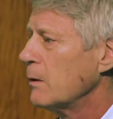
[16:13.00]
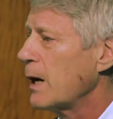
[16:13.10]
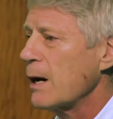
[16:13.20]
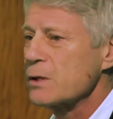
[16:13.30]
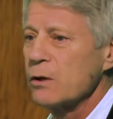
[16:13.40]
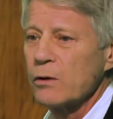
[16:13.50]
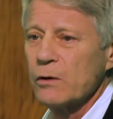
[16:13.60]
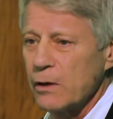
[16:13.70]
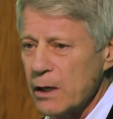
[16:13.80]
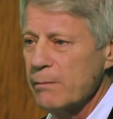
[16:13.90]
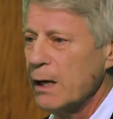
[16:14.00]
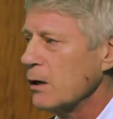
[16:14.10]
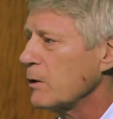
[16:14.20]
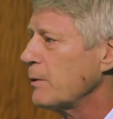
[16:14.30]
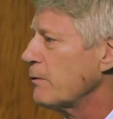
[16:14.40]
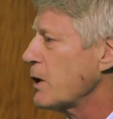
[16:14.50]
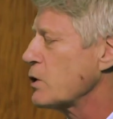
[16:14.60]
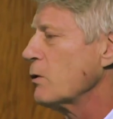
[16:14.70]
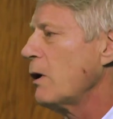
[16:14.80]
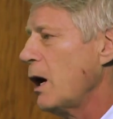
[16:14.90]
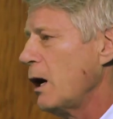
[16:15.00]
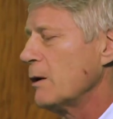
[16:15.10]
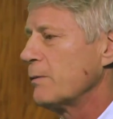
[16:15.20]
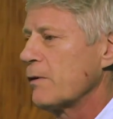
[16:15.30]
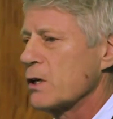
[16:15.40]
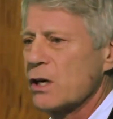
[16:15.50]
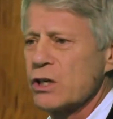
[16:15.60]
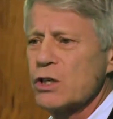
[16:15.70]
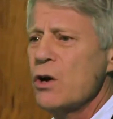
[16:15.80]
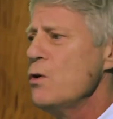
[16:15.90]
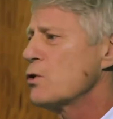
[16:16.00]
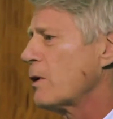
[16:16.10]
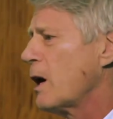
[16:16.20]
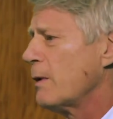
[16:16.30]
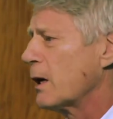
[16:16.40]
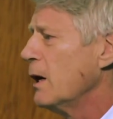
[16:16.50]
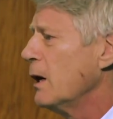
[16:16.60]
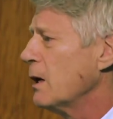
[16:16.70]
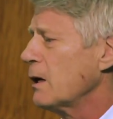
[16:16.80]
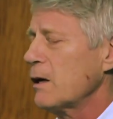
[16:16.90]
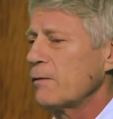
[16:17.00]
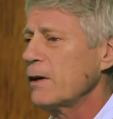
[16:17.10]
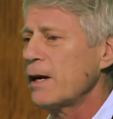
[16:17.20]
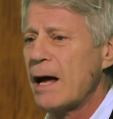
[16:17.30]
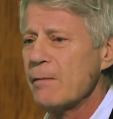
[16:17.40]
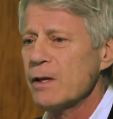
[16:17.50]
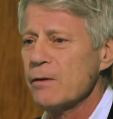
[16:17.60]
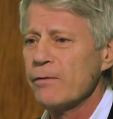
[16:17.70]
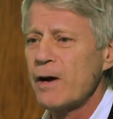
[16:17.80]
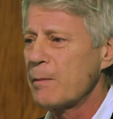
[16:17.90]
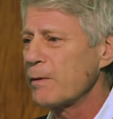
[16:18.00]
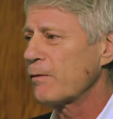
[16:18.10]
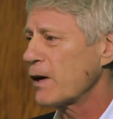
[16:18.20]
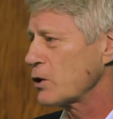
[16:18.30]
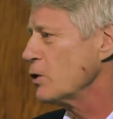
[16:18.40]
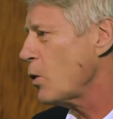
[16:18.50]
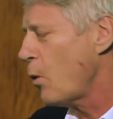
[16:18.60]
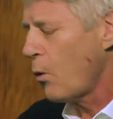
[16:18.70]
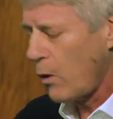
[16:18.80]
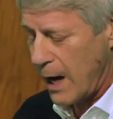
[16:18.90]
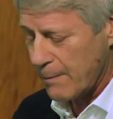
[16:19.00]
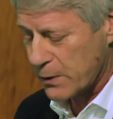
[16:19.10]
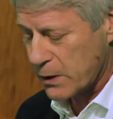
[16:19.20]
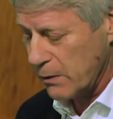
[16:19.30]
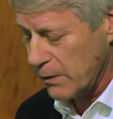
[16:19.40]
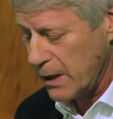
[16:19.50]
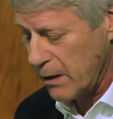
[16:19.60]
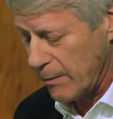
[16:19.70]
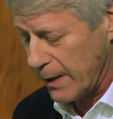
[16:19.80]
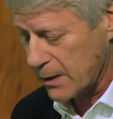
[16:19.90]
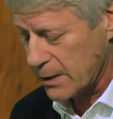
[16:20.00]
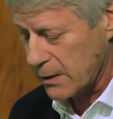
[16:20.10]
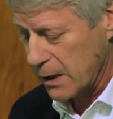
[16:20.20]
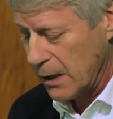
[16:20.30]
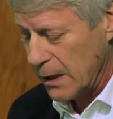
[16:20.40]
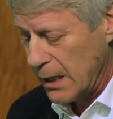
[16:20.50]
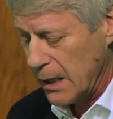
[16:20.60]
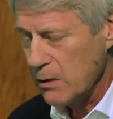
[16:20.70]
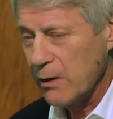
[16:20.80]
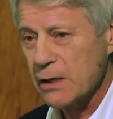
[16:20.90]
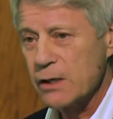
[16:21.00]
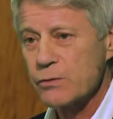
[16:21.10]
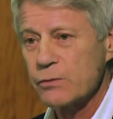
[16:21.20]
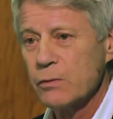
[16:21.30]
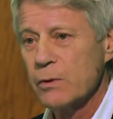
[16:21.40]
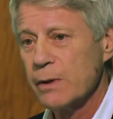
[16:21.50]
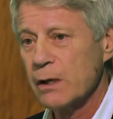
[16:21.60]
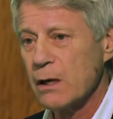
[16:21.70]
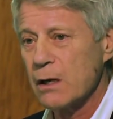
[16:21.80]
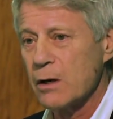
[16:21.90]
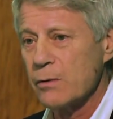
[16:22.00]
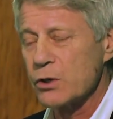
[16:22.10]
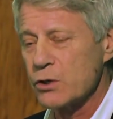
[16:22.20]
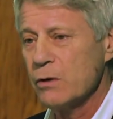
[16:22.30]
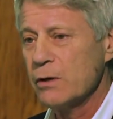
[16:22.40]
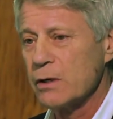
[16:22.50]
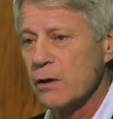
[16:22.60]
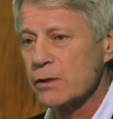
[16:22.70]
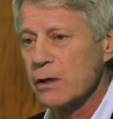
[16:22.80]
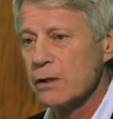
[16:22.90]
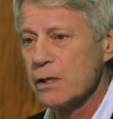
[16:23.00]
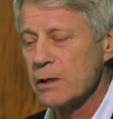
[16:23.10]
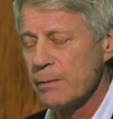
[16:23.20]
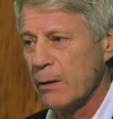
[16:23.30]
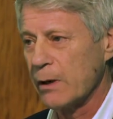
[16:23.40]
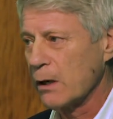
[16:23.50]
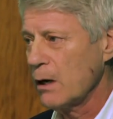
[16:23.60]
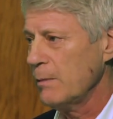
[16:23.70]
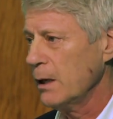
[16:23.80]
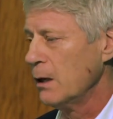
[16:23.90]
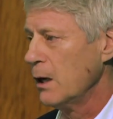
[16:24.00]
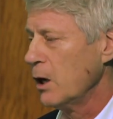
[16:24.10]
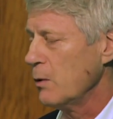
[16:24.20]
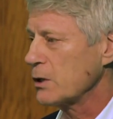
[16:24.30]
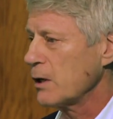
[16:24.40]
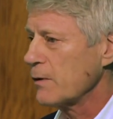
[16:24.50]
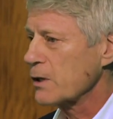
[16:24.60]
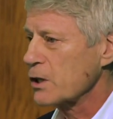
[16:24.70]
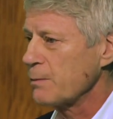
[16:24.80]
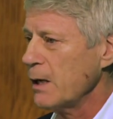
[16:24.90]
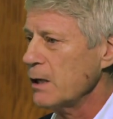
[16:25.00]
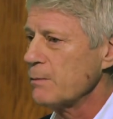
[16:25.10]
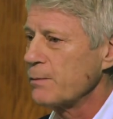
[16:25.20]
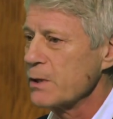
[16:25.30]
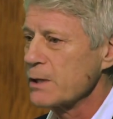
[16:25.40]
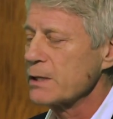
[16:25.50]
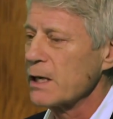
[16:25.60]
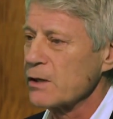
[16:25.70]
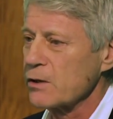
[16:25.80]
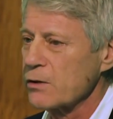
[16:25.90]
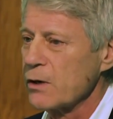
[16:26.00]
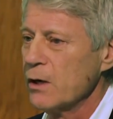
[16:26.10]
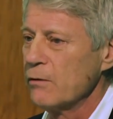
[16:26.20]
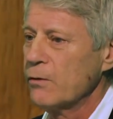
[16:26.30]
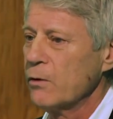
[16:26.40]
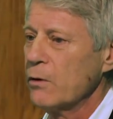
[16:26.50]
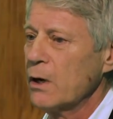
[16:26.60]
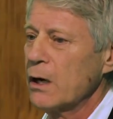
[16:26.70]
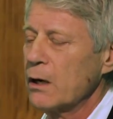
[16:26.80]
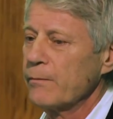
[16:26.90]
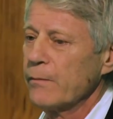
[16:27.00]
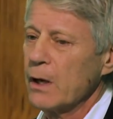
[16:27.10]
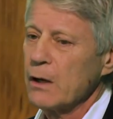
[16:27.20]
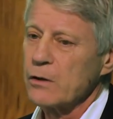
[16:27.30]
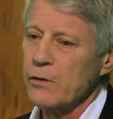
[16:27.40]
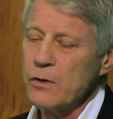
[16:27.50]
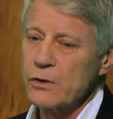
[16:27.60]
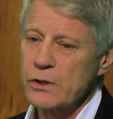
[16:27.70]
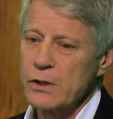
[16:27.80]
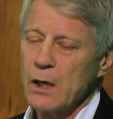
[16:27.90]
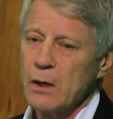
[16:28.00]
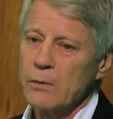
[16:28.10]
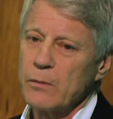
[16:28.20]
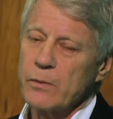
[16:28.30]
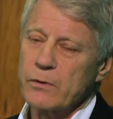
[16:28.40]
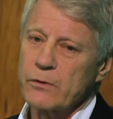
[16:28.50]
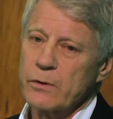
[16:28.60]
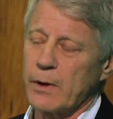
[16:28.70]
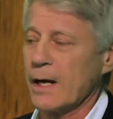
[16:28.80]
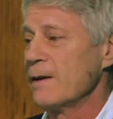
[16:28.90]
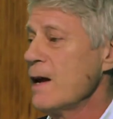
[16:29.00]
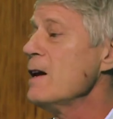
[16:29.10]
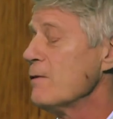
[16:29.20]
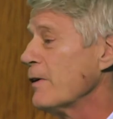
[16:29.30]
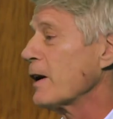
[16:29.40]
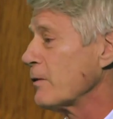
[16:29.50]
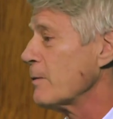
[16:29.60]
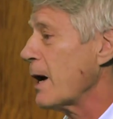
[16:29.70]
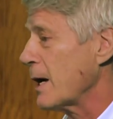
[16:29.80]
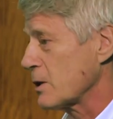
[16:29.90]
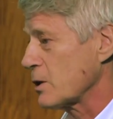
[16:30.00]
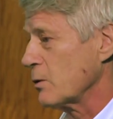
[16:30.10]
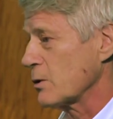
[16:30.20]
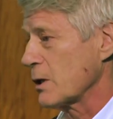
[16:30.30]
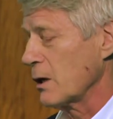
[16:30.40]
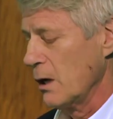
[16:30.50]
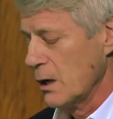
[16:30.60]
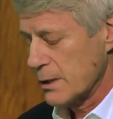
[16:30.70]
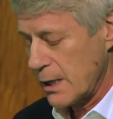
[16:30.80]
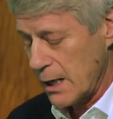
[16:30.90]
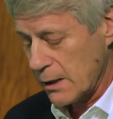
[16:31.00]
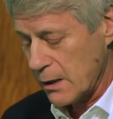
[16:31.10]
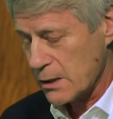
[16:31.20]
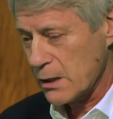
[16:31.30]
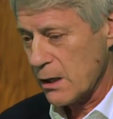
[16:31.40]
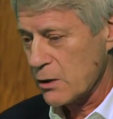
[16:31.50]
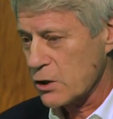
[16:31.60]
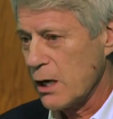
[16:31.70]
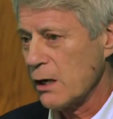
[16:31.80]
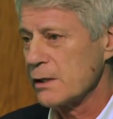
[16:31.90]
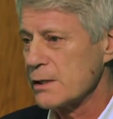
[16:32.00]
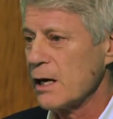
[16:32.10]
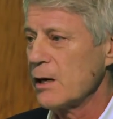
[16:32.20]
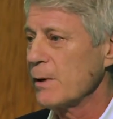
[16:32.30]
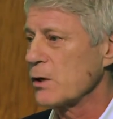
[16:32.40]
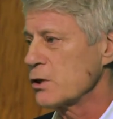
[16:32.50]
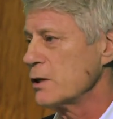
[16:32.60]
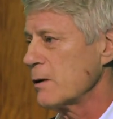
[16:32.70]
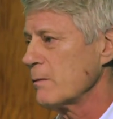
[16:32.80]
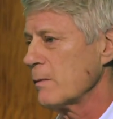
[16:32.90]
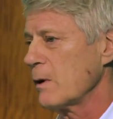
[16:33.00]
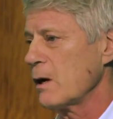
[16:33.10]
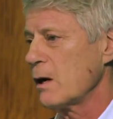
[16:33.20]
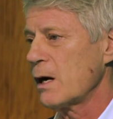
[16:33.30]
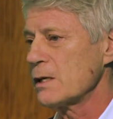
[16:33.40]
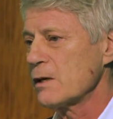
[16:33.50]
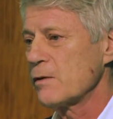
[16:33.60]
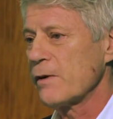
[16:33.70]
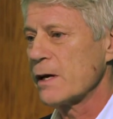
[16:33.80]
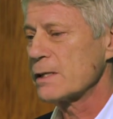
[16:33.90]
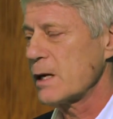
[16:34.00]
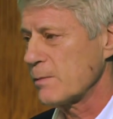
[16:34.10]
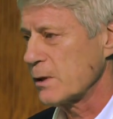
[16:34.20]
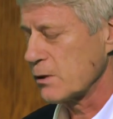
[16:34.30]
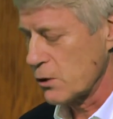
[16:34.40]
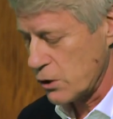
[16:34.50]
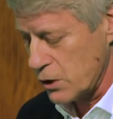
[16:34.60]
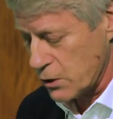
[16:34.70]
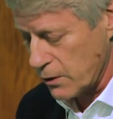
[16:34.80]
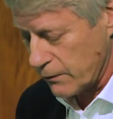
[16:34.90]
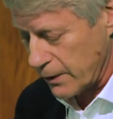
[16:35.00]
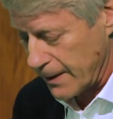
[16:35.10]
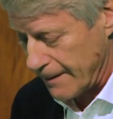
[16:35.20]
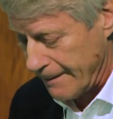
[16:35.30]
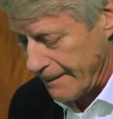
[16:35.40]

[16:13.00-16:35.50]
Perhaps not, you're not in the medical profession or allied profession. Huge row among, if it had happened in the fire profession, you'd all absolutely know about it. Here you had this woman uh, who was a junior doctor, Hadiza Bawa-Garba, who was given a suspended prison sentence for um, gross, what was well, in, in, effect for manslaughter, saying that uh, a child had died because she didn't uh, identify sepsis and she should have done.